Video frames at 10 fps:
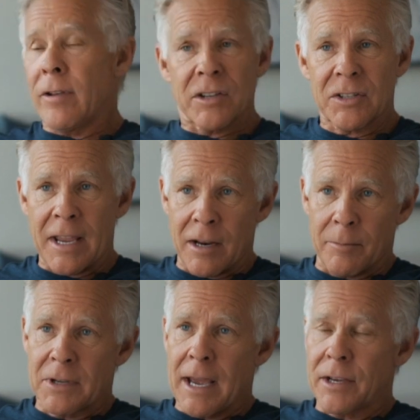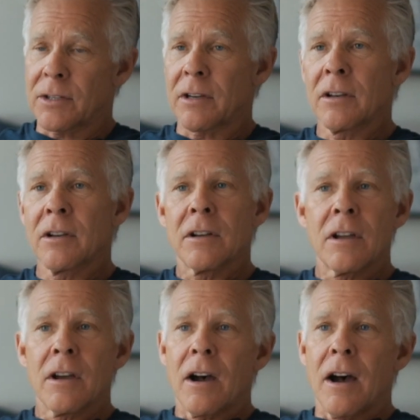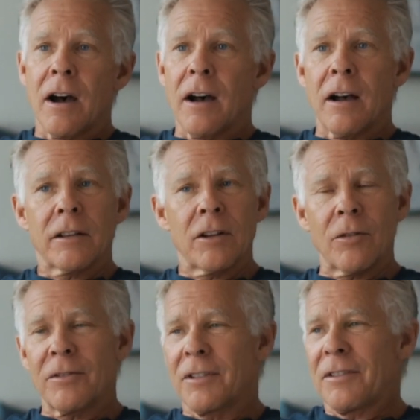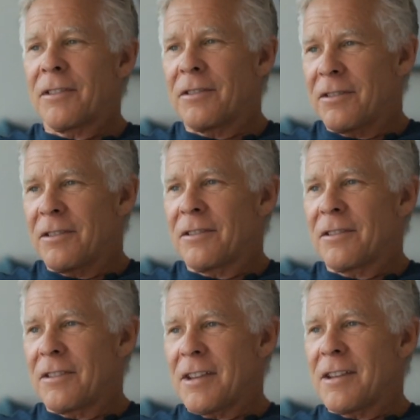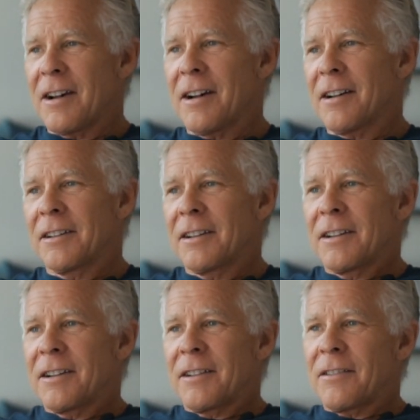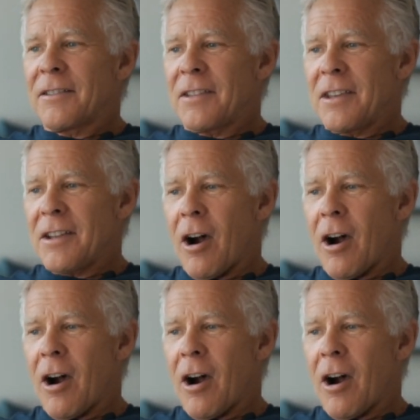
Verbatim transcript: having a stand-up desk. Uh, you know, the, the, uh, the